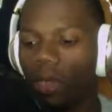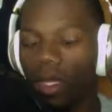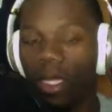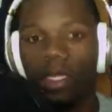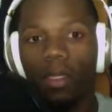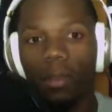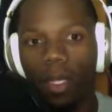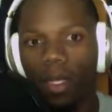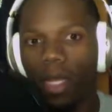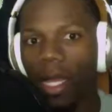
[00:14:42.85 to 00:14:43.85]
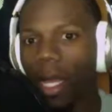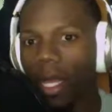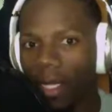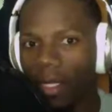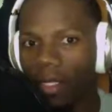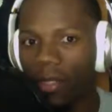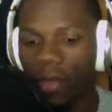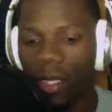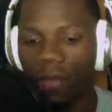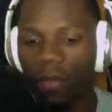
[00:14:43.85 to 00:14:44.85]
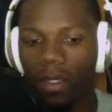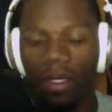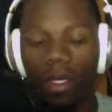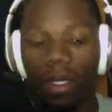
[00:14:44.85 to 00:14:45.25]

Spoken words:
he's a bigger guy, I guess, or whatever.